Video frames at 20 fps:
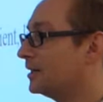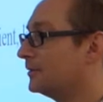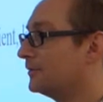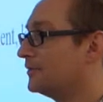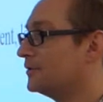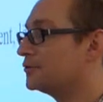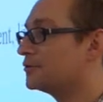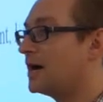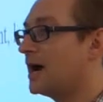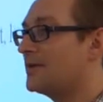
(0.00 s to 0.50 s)
If
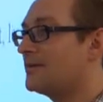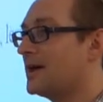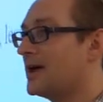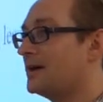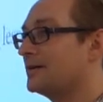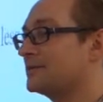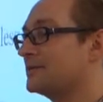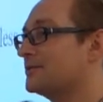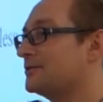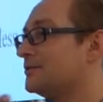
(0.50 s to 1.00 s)
you drive
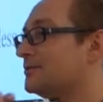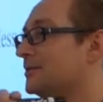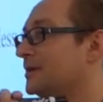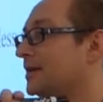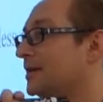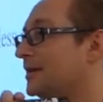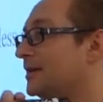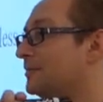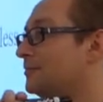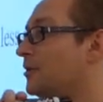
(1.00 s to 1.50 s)
out to
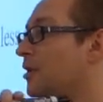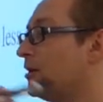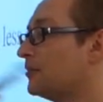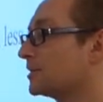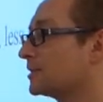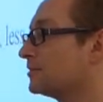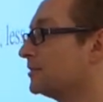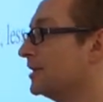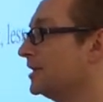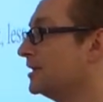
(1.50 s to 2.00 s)
Palm
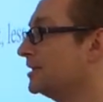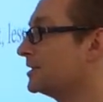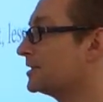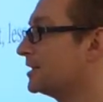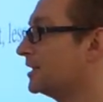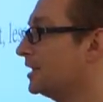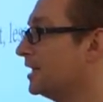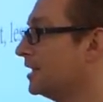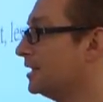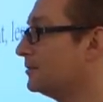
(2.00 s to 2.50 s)
Springs,
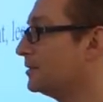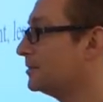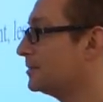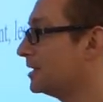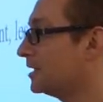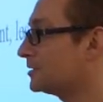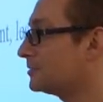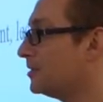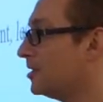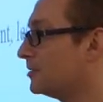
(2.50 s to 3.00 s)
anyone
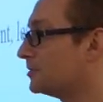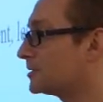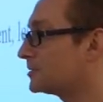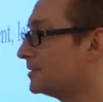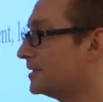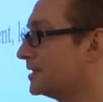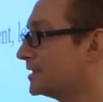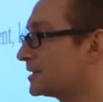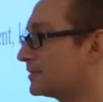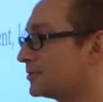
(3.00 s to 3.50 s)
been out to Palm
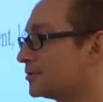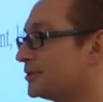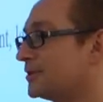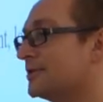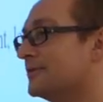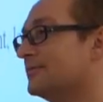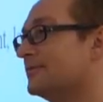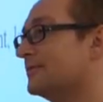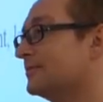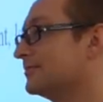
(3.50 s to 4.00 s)
Springs? I'm sure
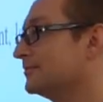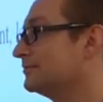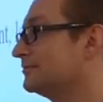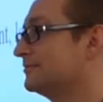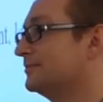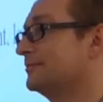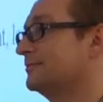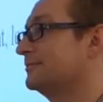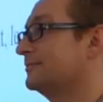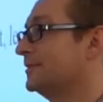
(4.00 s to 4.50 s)
you've
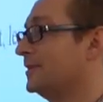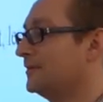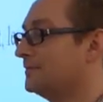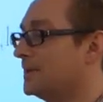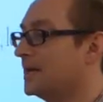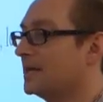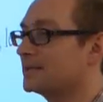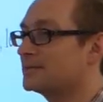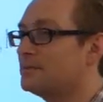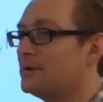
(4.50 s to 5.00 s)

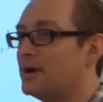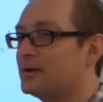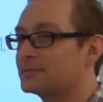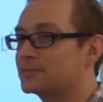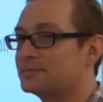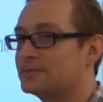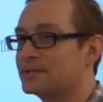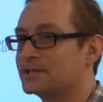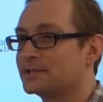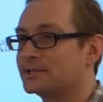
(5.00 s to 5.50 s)
been out to Palm
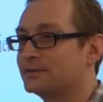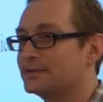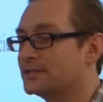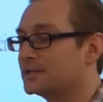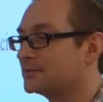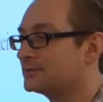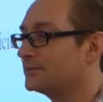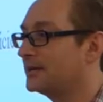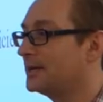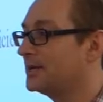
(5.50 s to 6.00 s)
Springs at
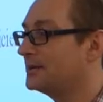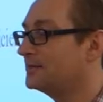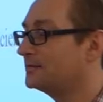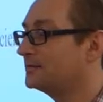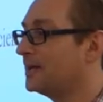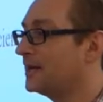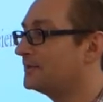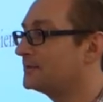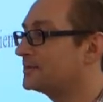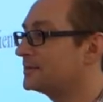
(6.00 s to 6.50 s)
least, right? You've
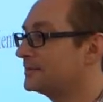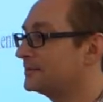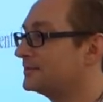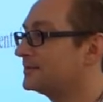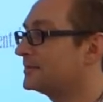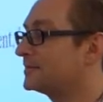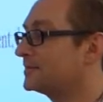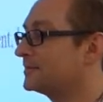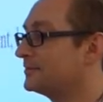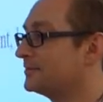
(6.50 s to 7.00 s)
left
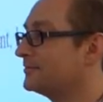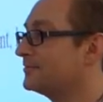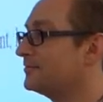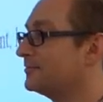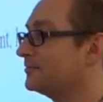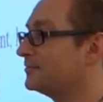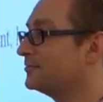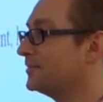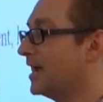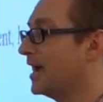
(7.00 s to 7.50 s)

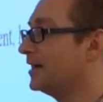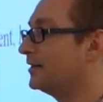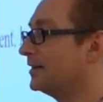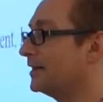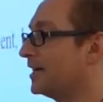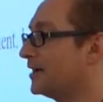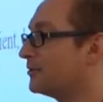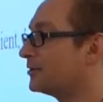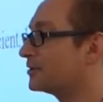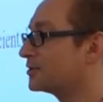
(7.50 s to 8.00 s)

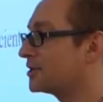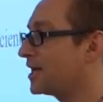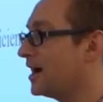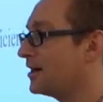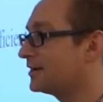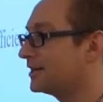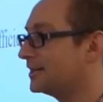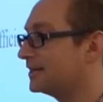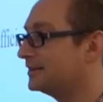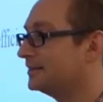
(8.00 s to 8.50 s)
LA, Orange
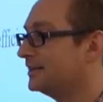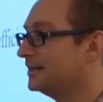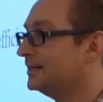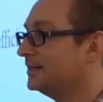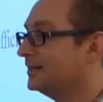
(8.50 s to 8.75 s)
County.